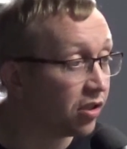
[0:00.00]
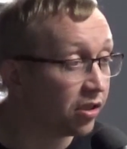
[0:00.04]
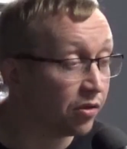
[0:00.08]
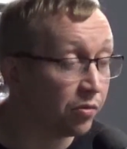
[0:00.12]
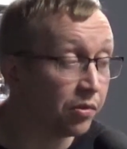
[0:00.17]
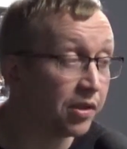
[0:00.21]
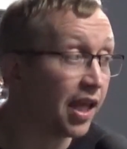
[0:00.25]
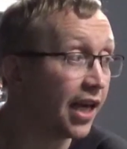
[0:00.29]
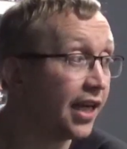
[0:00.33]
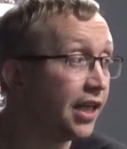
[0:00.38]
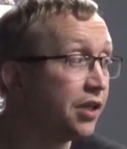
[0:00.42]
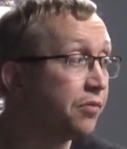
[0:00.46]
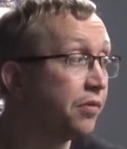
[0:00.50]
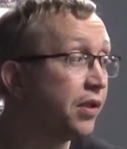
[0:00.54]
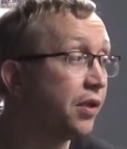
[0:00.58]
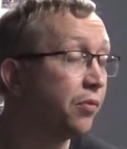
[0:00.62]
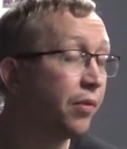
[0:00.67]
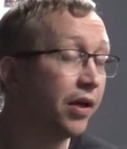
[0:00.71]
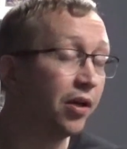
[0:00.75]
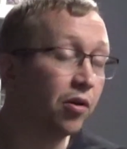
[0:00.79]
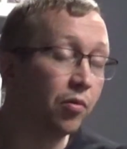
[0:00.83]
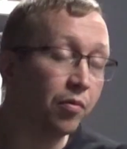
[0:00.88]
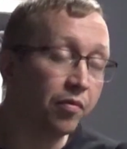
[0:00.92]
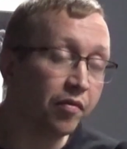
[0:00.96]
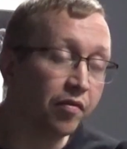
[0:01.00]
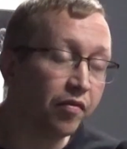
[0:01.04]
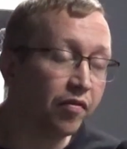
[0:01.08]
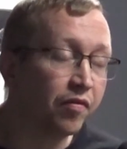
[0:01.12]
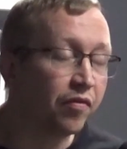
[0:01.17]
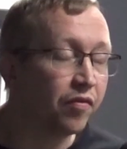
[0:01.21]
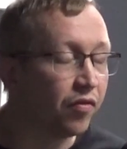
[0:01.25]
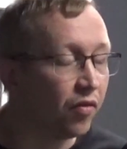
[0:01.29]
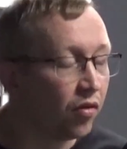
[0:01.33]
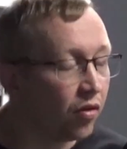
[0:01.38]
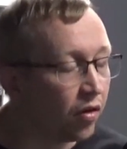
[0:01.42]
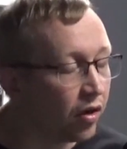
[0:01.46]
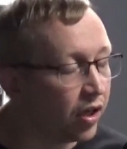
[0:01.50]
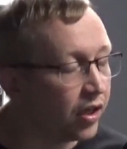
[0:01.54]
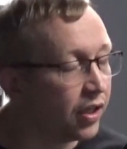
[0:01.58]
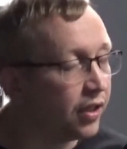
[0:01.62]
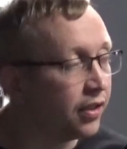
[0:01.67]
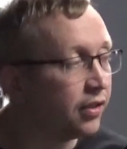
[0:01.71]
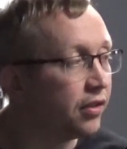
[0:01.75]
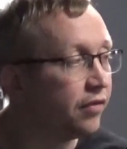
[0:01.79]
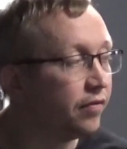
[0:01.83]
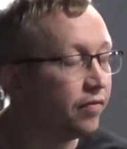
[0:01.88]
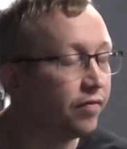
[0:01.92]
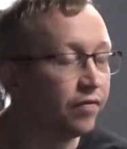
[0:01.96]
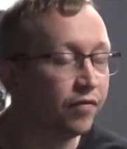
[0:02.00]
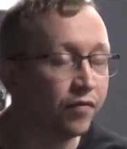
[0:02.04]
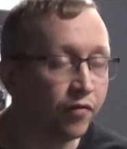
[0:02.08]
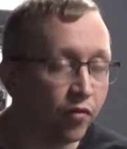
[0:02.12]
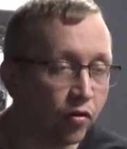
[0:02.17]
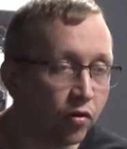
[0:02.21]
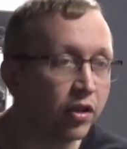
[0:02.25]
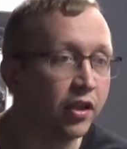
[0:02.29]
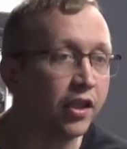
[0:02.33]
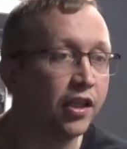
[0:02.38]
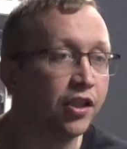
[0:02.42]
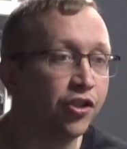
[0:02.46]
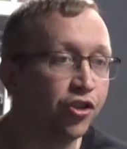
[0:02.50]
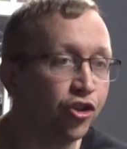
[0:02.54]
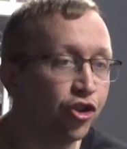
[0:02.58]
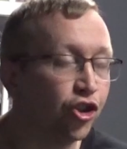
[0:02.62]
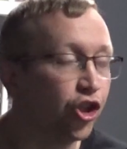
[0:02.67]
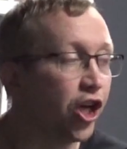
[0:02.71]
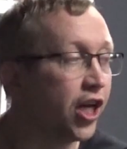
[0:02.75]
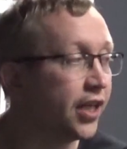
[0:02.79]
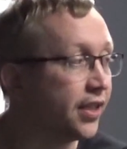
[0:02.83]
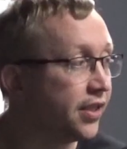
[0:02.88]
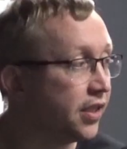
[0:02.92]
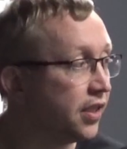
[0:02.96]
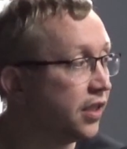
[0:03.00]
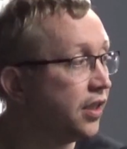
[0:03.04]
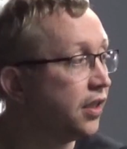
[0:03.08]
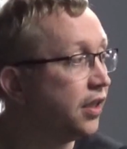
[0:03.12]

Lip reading: There were days when you wake up, fuck this shit.